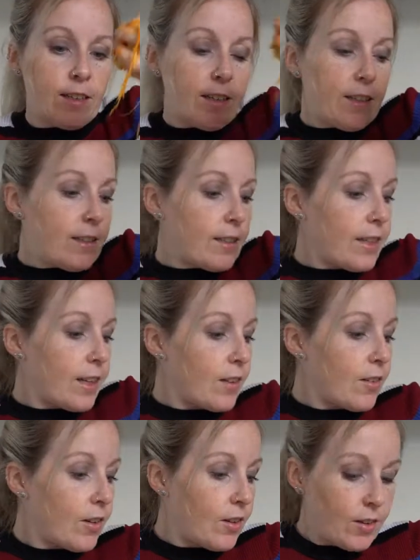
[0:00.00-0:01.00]
and get
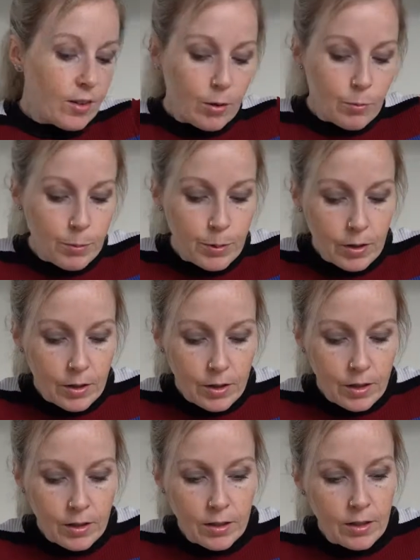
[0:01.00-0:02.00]
it all up.
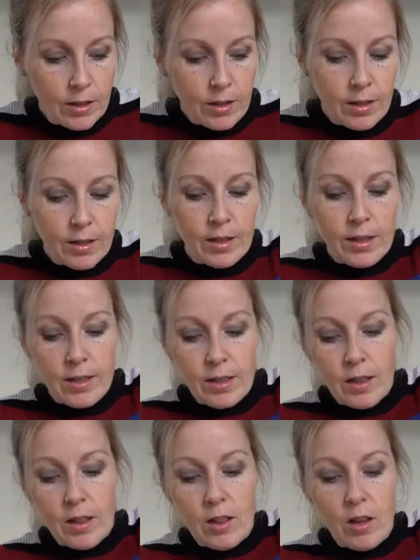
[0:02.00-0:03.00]

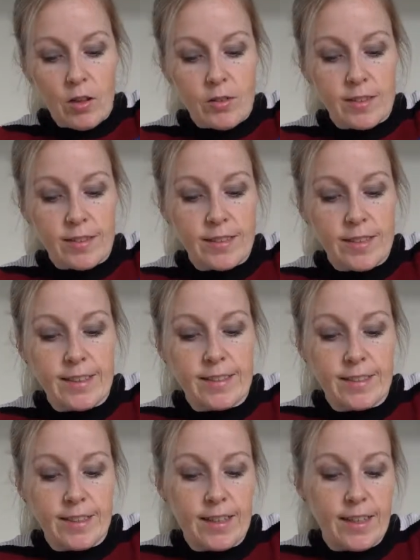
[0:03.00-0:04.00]
Lots of seeds
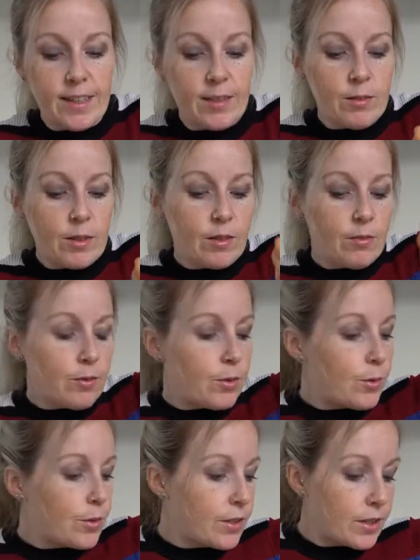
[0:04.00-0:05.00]
in here, I'm looking
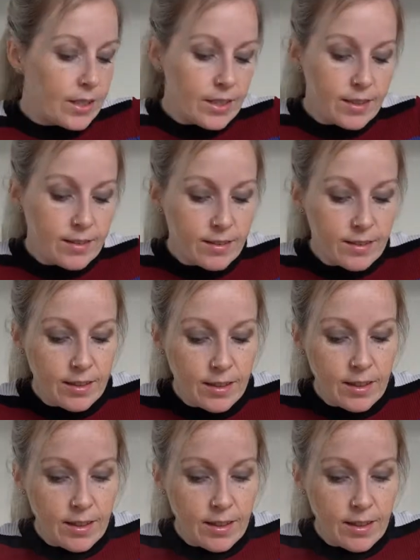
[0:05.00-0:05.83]
forward to these.